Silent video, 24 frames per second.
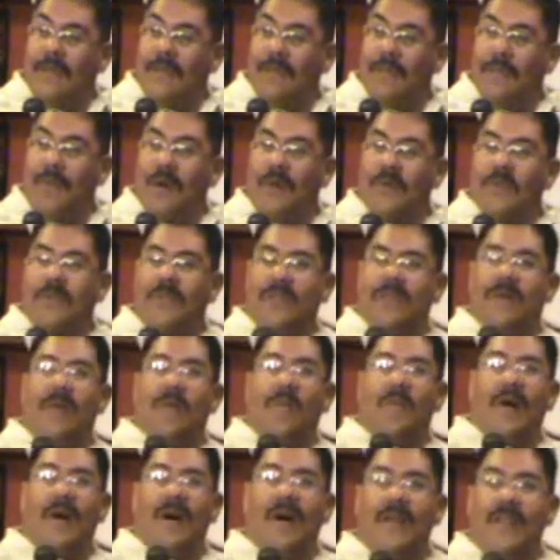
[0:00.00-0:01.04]
emotional
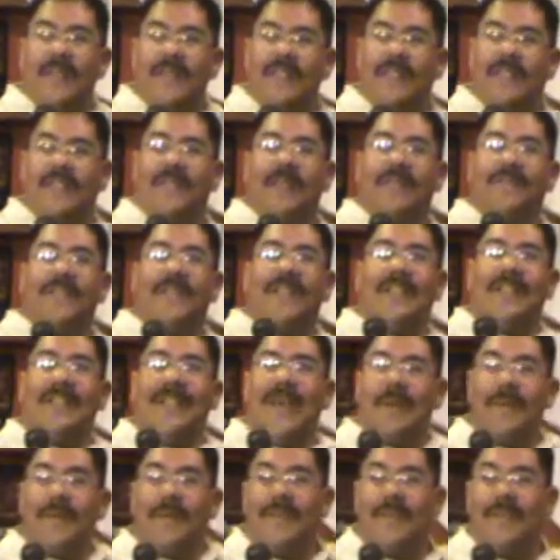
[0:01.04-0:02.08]
bondage, stuff that had
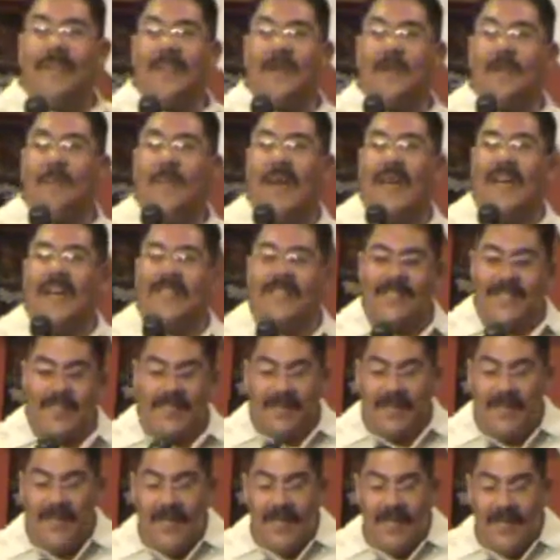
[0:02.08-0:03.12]
happened in your past and
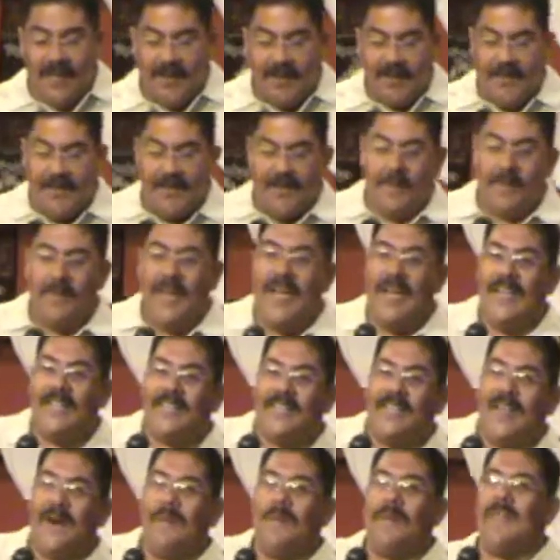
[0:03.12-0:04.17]
stuff. Could you
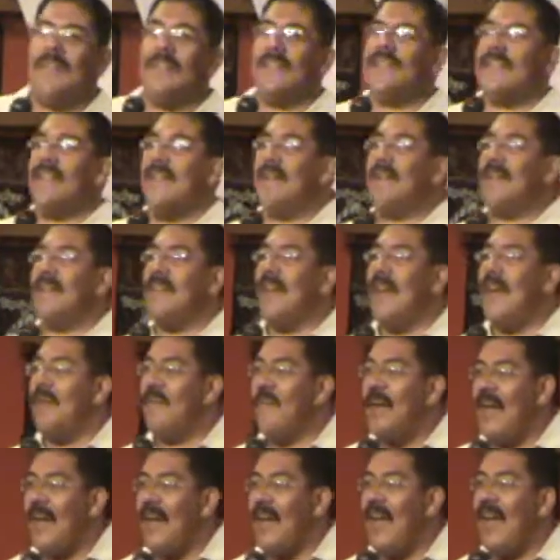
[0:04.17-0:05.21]
imagine? How many you say tonight,
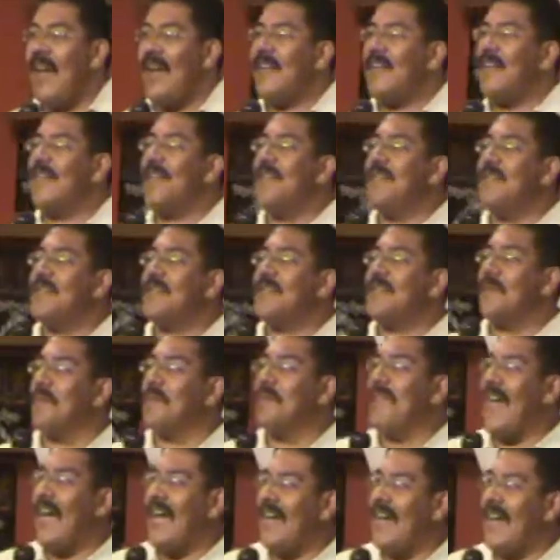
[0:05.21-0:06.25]
man, I, I, could use some
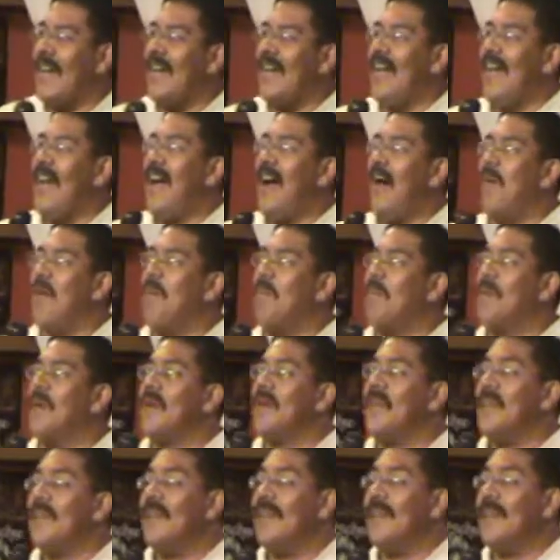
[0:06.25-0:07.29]
of that kind of help?
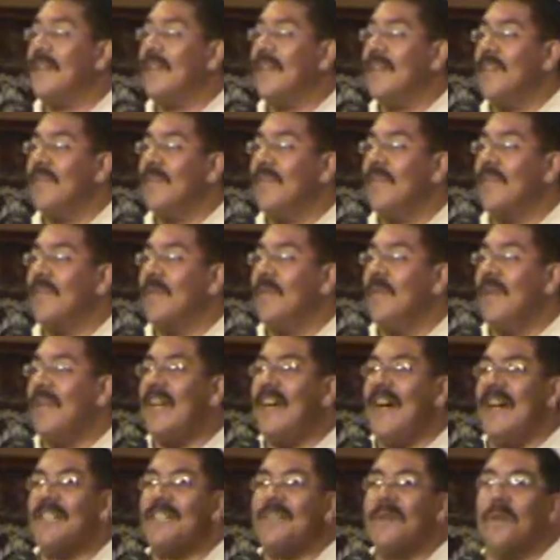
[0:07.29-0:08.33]
Yeah. We
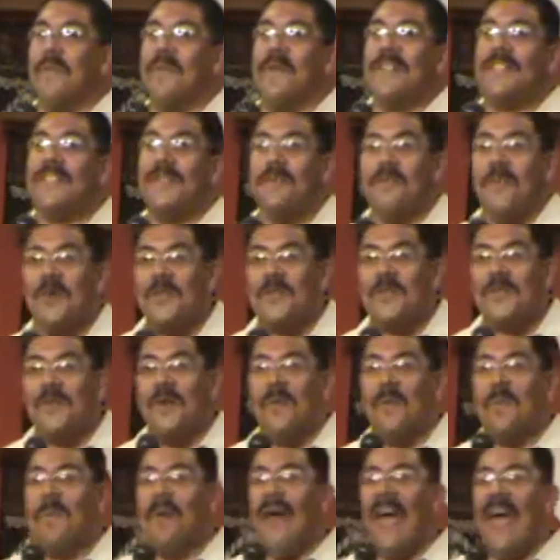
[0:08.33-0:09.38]
got so much
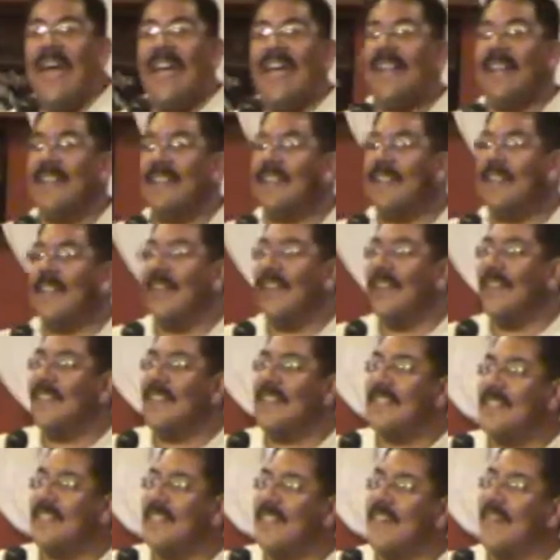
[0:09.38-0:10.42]
emotional baggage and all
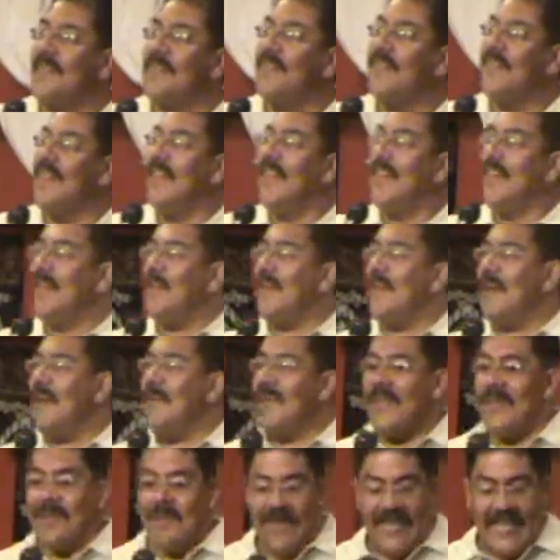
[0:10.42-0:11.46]
this stuff. You know what I
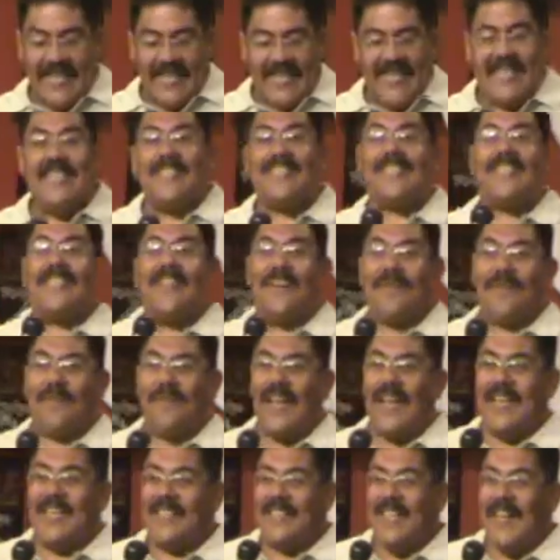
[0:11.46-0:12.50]
mean? We need stuff
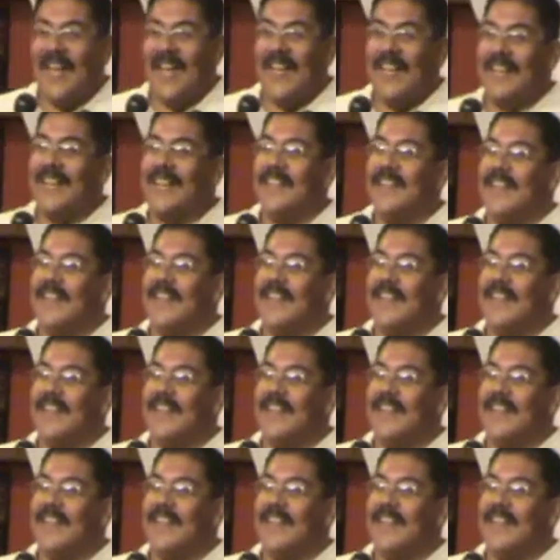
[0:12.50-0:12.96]
like that.